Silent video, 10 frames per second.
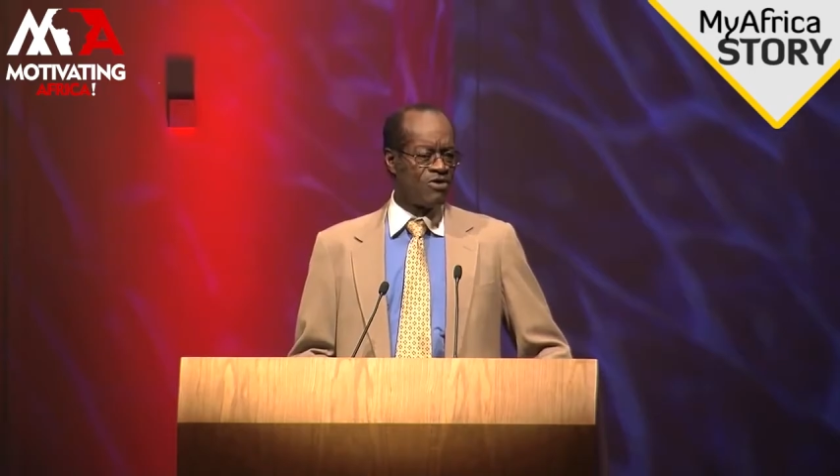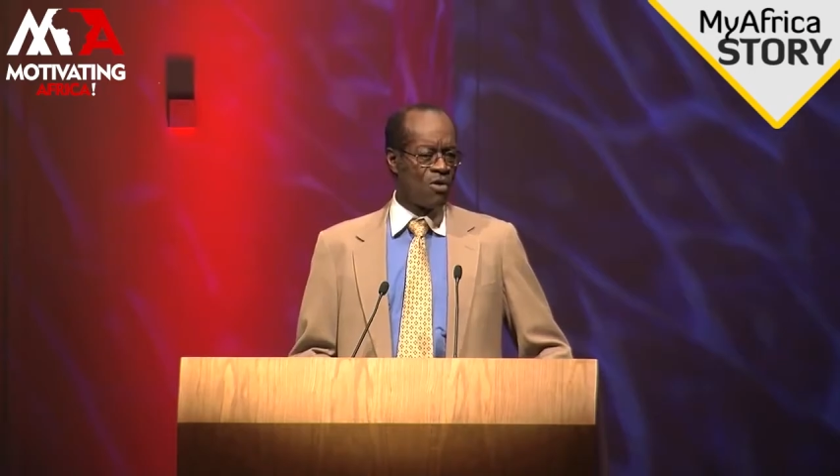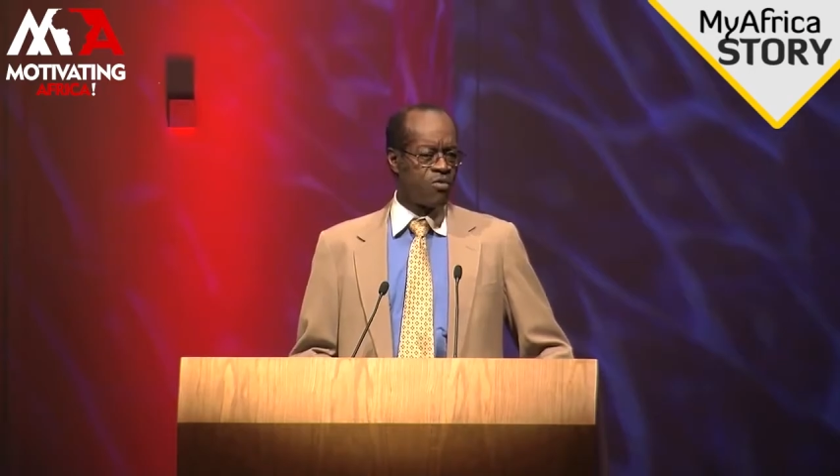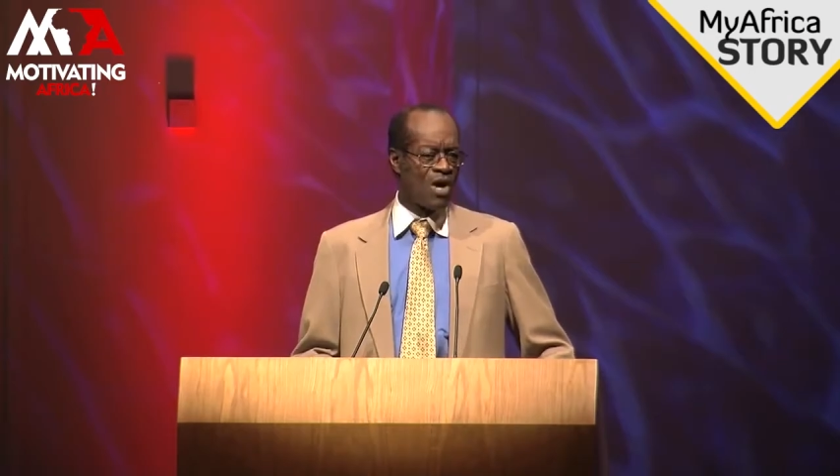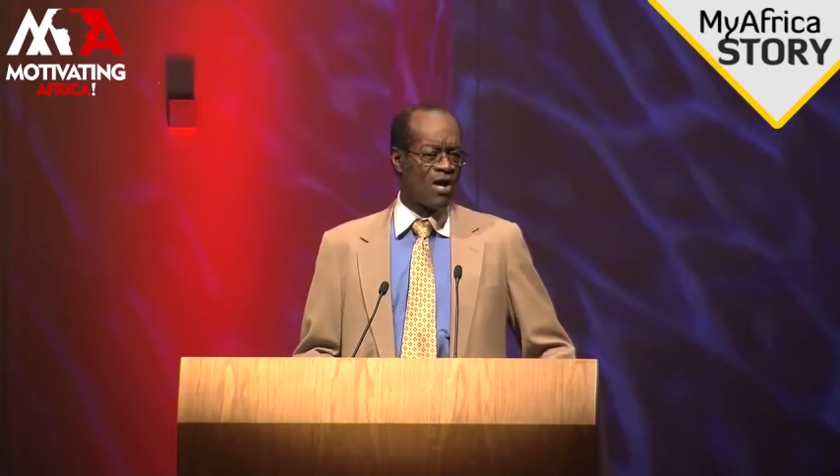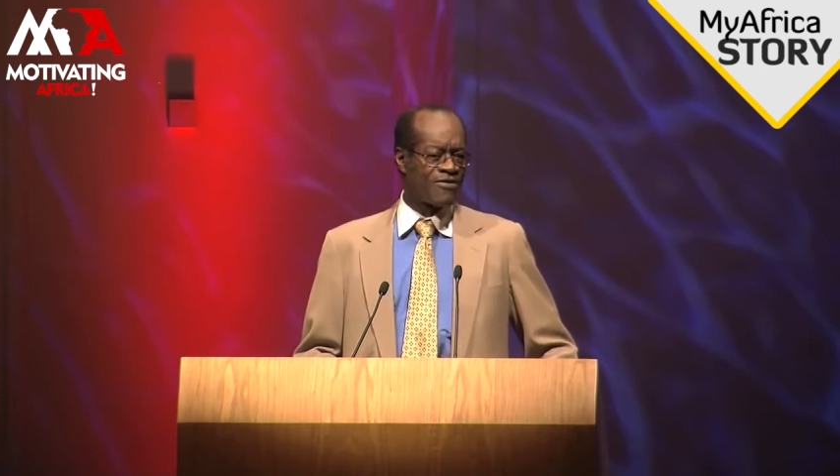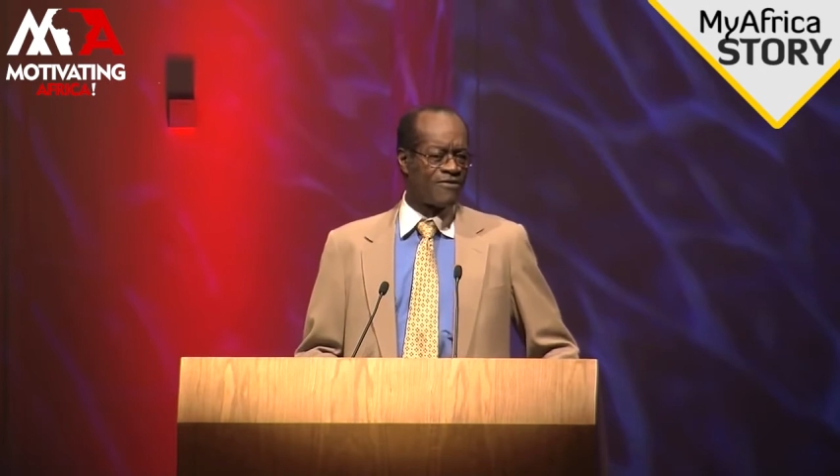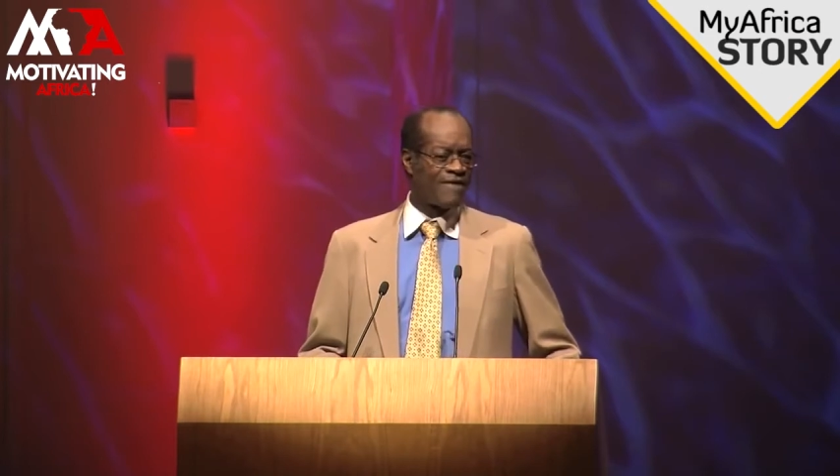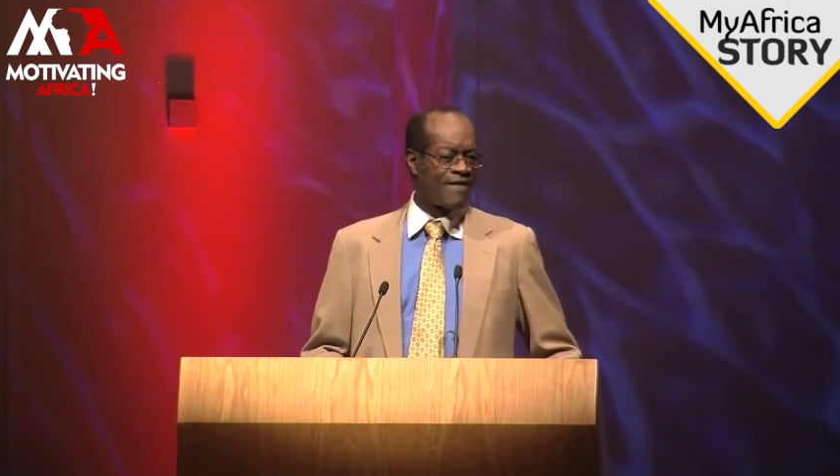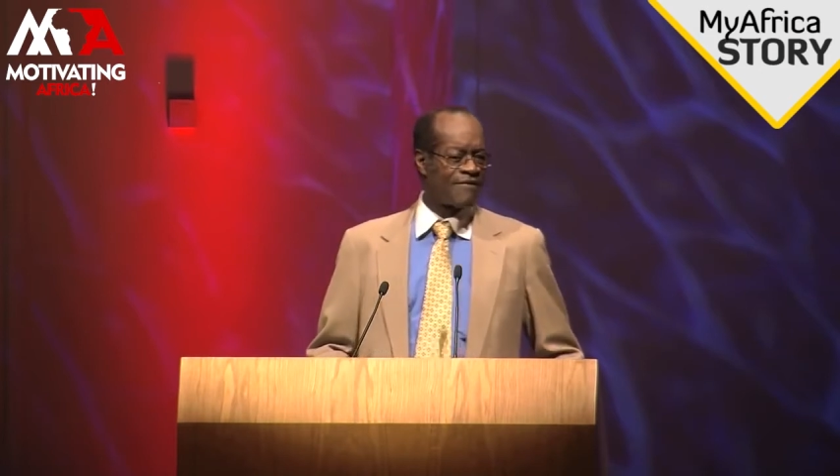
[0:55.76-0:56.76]
mineral
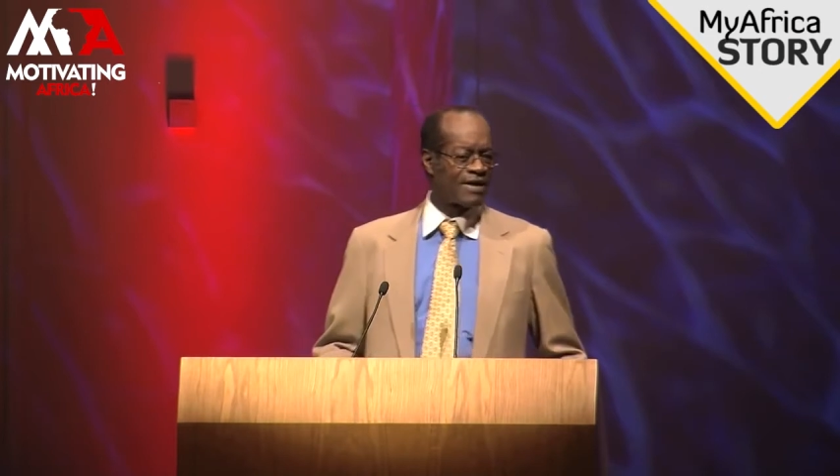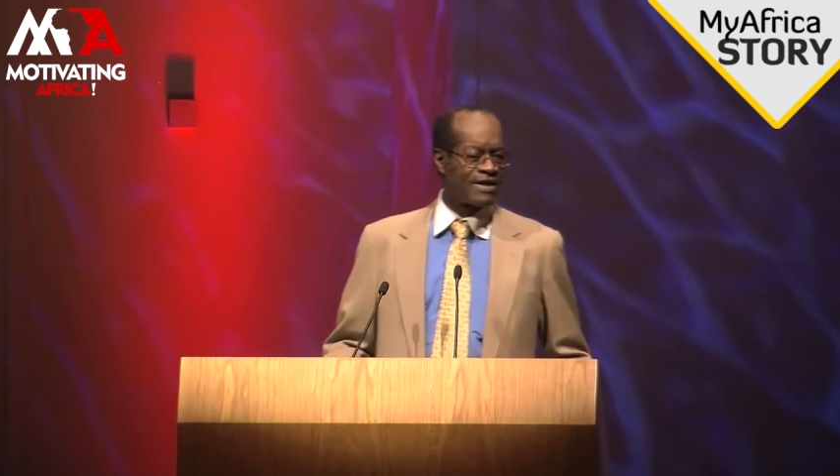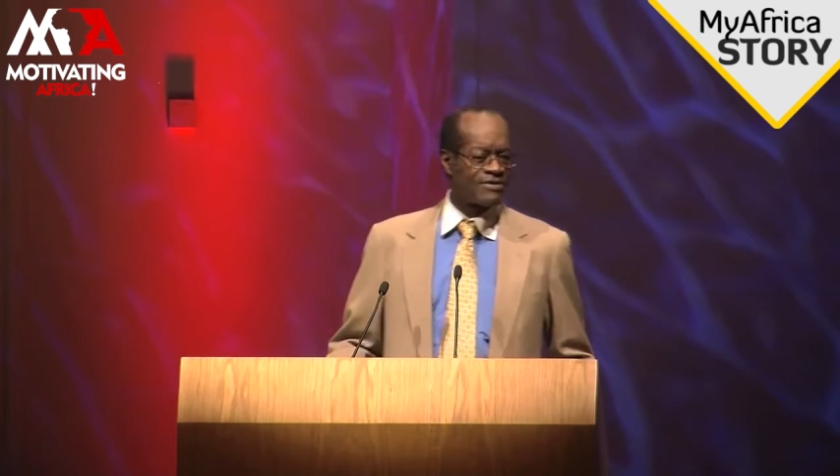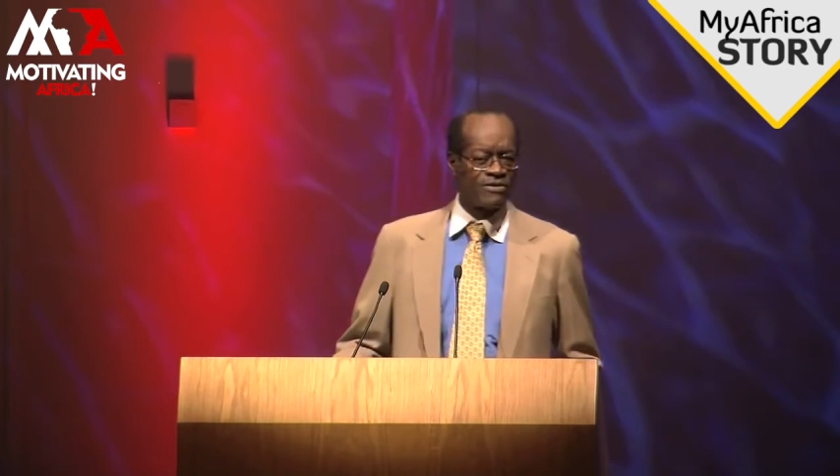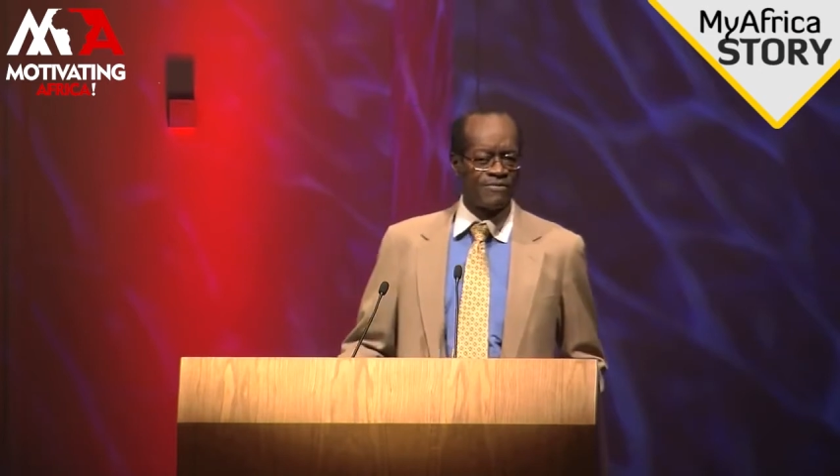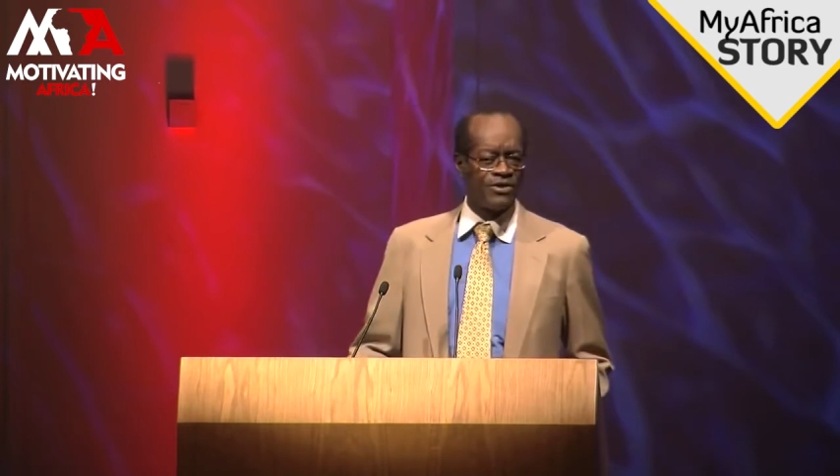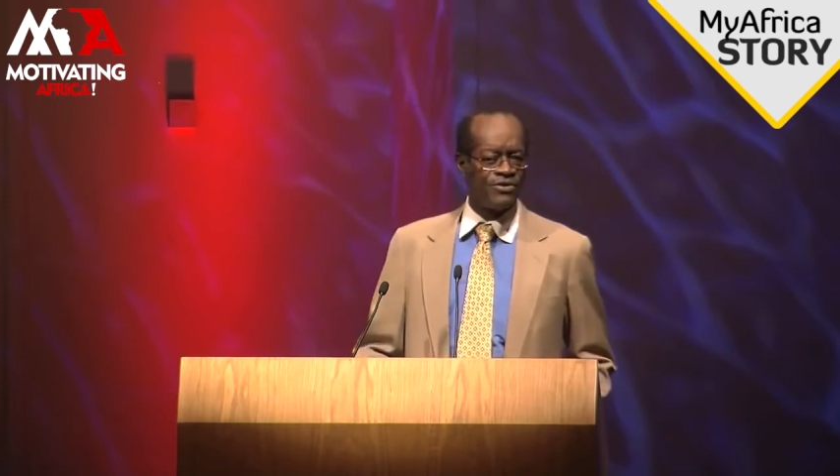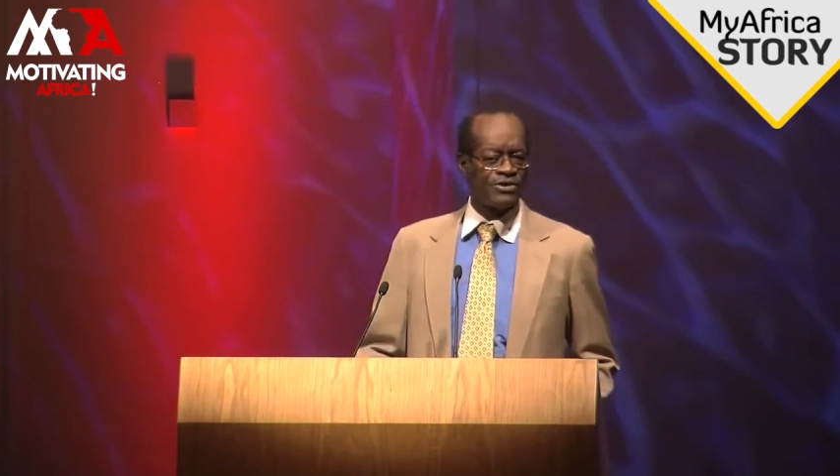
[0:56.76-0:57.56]
wealth of Africa is not being